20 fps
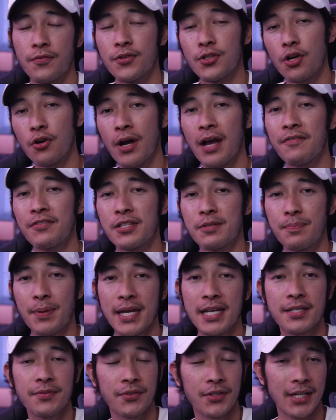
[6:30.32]
if you don't have
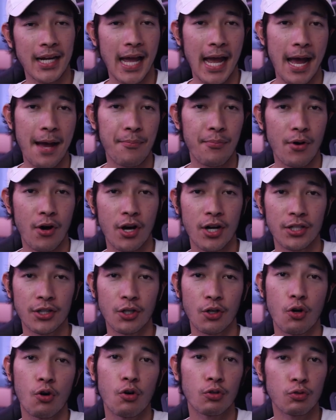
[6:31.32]
space for an app on
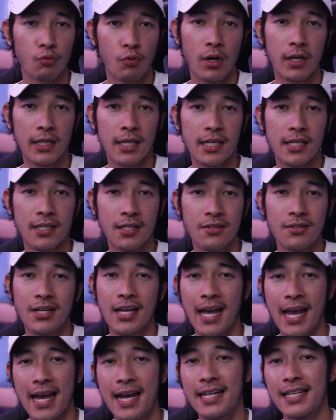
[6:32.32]
the cold wallet, you
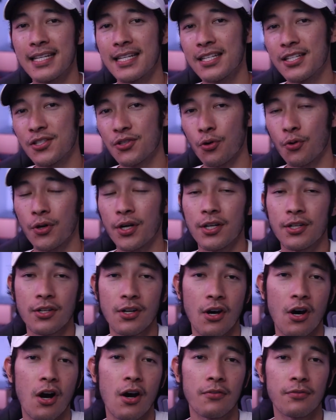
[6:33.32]
can't store it
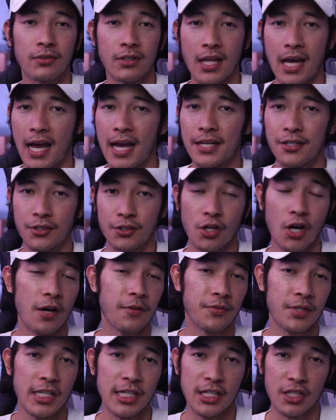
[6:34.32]
offline or
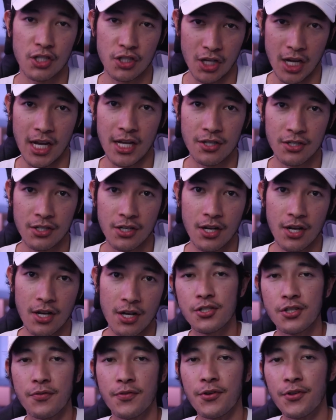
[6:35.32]
off the exchange.
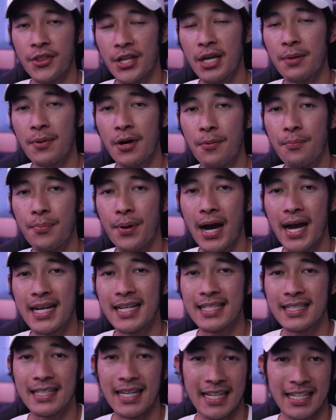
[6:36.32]
So if you're thinking about
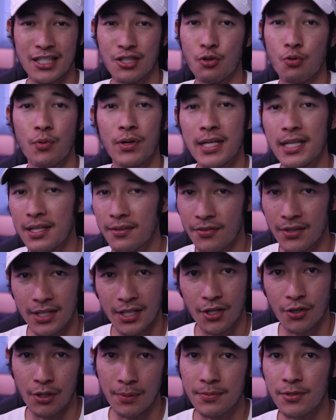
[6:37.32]
buying like twenty
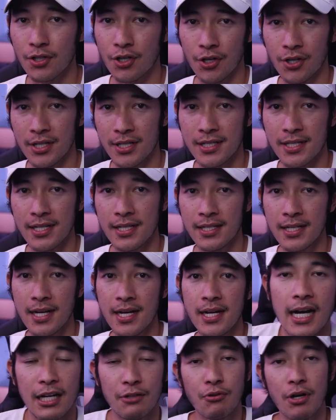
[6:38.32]
different cryptocurrencies,
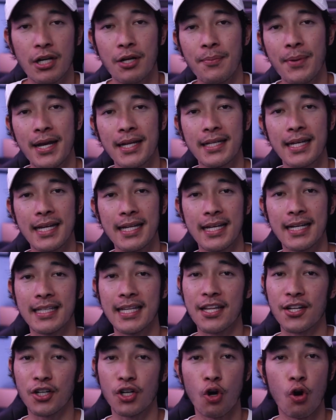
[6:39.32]
I'd recommend getting
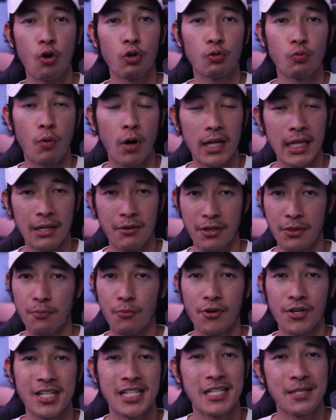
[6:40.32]
another cold wallet with
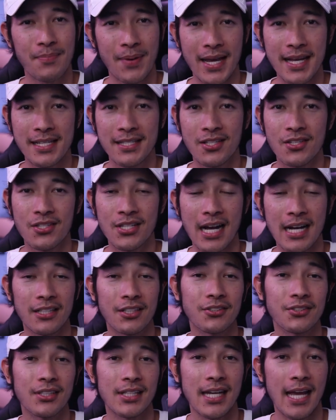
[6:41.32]
more space to
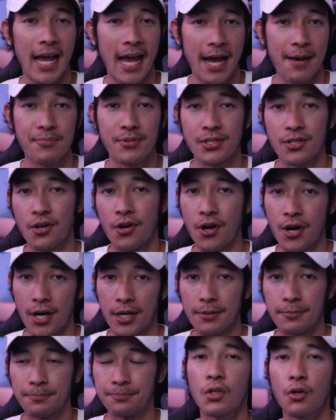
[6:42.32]
download the apps
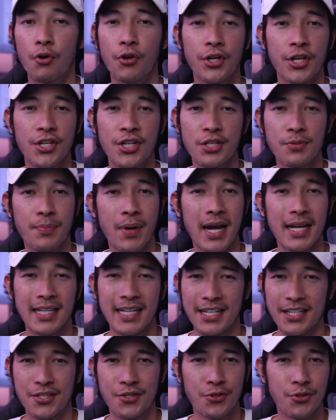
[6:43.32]
on. Or you could just buy
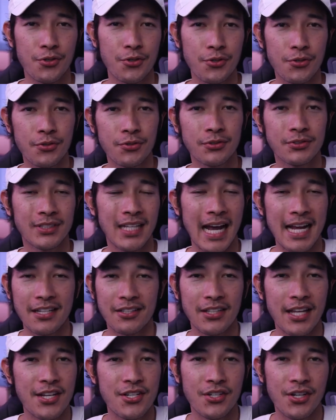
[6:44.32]
like two Nano
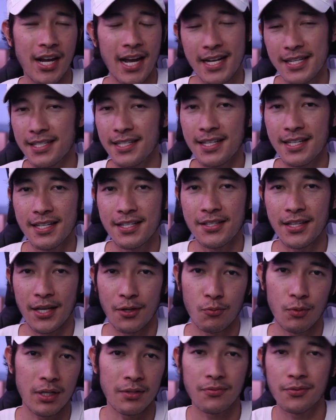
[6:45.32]
Ledger S's, like
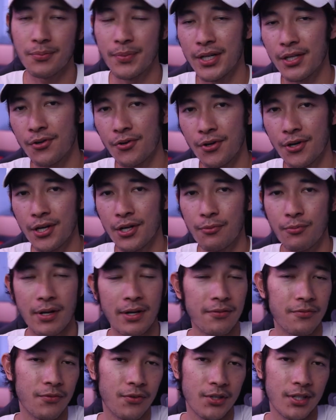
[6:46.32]
one for Bitcoin,
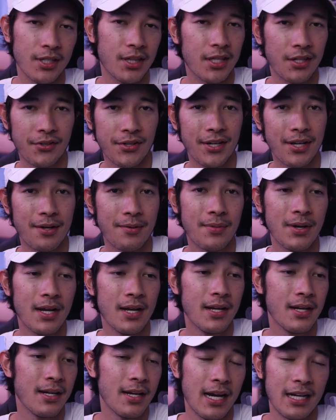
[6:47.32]
one for Ethereum.
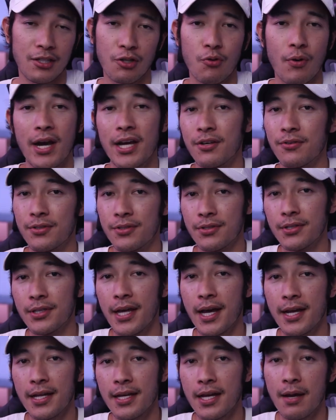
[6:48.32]
I don't know why you would do
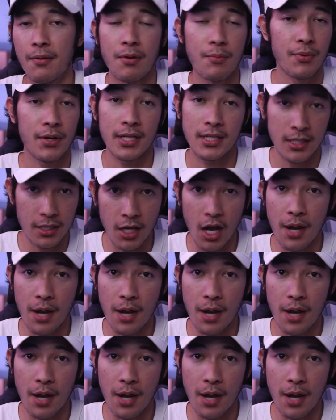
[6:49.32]
that. I mean, but it's an